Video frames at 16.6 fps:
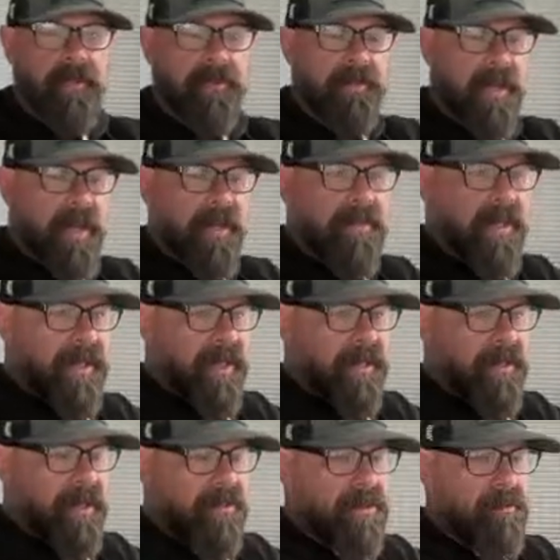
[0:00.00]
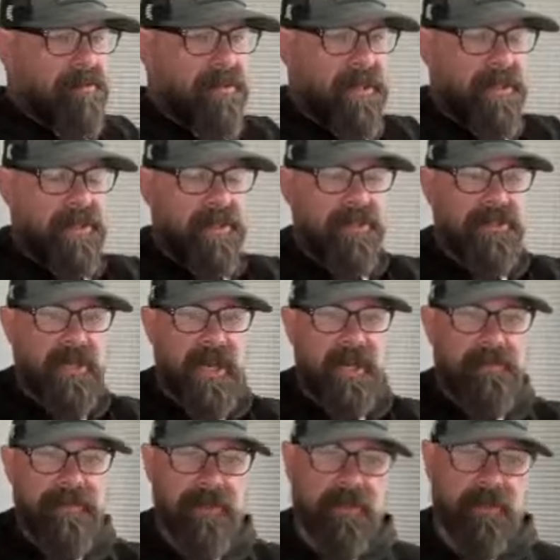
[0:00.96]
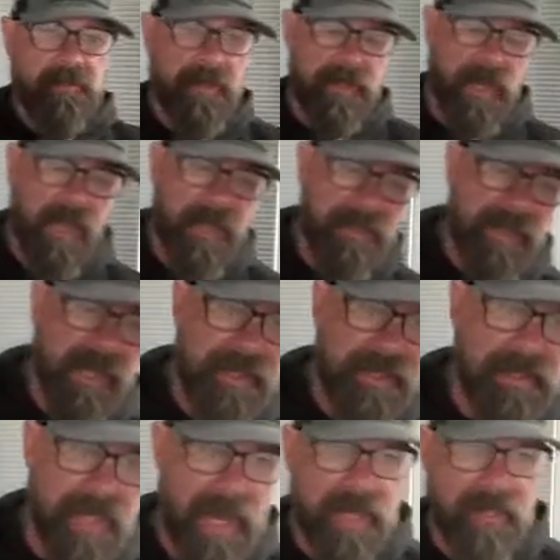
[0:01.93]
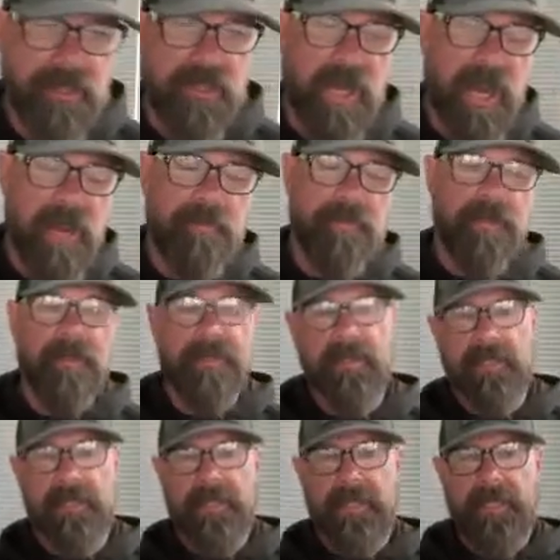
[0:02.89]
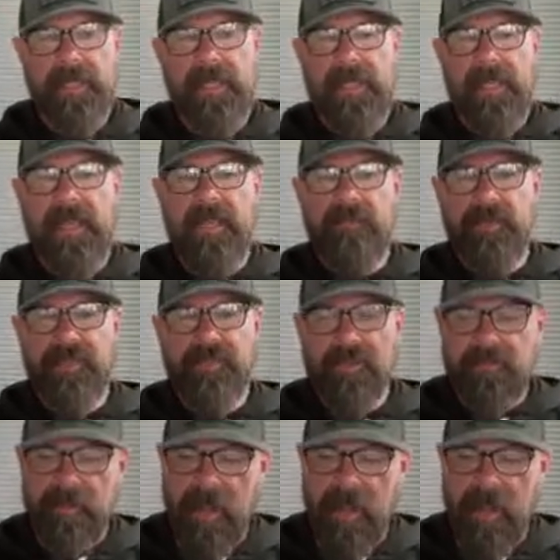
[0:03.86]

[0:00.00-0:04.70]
I think he does a pretty good job too. But I think That Chapter and Mr.